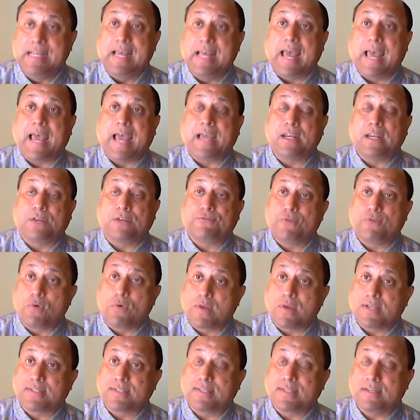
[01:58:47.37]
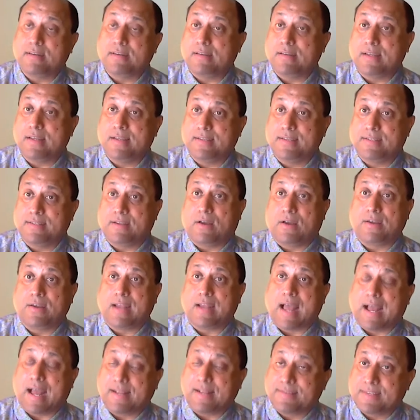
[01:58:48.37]
And our focus is on
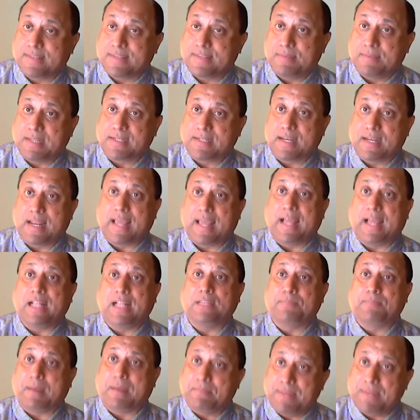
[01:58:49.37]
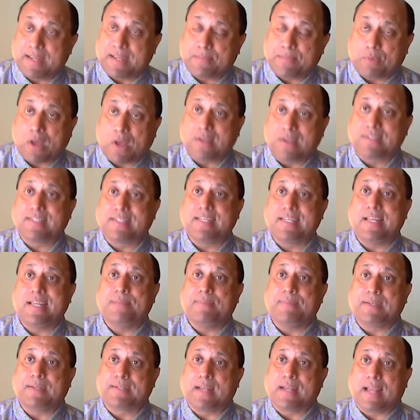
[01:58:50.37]
arts and mental health, public policy and
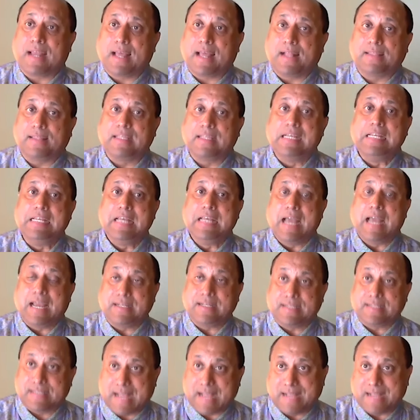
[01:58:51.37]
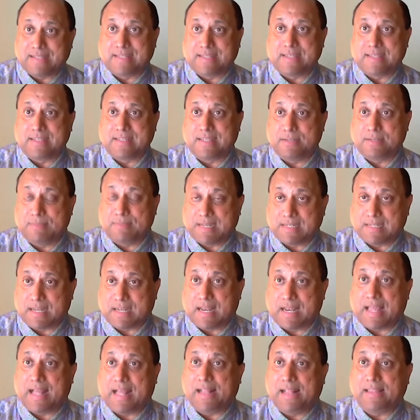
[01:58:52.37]
mental health, and sciences in mental
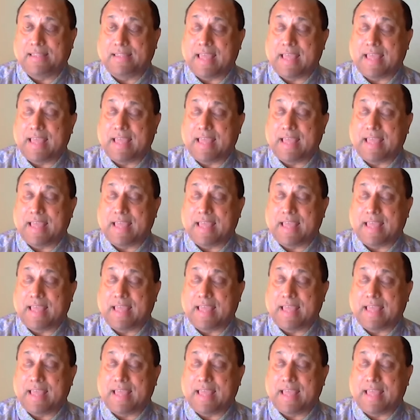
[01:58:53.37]
health.